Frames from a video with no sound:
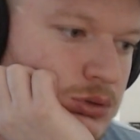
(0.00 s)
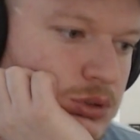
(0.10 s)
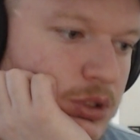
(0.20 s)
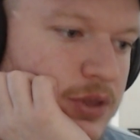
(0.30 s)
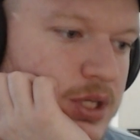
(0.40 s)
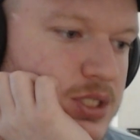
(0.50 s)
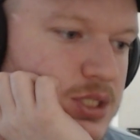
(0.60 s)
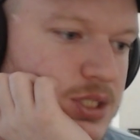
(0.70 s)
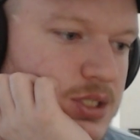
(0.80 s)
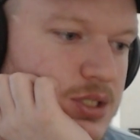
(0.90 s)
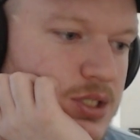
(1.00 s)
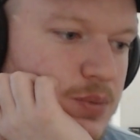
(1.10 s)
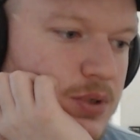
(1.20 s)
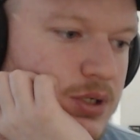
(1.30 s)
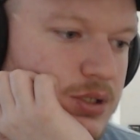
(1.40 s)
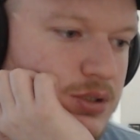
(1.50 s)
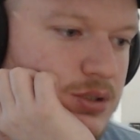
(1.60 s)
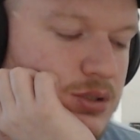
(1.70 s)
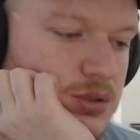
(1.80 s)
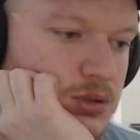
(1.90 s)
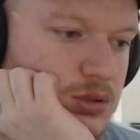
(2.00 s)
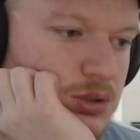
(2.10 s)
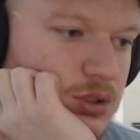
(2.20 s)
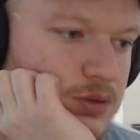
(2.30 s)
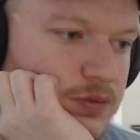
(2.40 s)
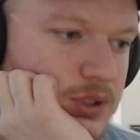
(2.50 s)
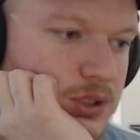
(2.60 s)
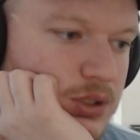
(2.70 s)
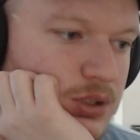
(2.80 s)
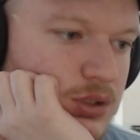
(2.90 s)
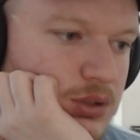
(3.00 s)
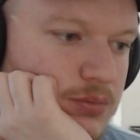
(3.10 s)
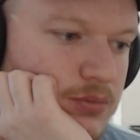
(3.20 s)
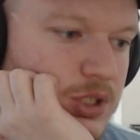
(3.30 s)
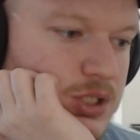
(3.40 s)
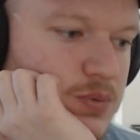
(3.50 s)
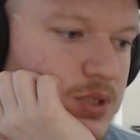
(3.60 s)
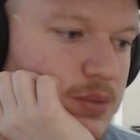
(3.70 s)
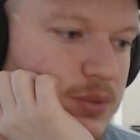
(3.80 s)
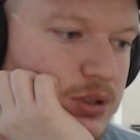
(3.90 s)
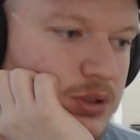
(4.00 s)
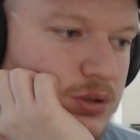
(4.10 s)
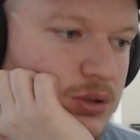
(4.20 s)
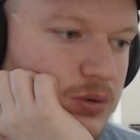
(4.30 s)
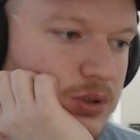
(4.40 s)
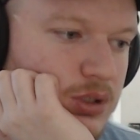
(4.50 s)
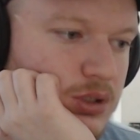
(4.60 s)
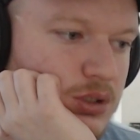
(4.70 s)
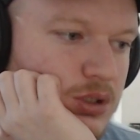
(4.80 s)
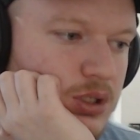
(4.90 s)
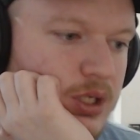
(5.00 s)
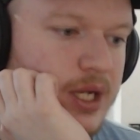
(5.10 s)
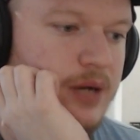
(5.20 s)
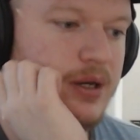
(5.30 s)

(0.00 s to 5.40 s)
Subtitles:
The thing is, since this pawn is undefended, things become a little annoying. And now